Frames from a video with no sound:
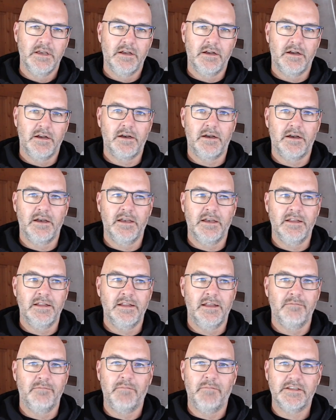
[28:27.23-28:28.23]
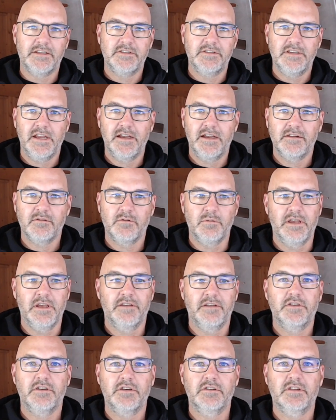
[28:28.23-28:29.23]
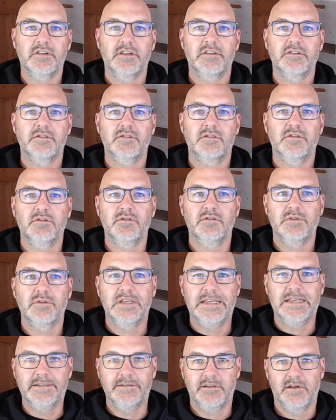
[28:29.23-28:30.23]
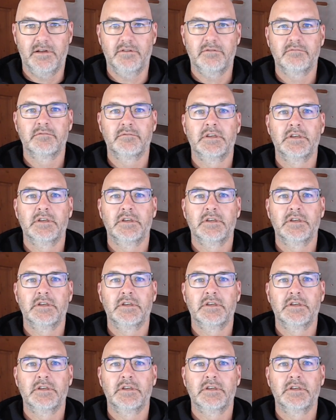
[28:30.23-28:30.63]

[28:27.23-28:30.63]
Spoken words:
And then best yet, we have hooked this to Keystone.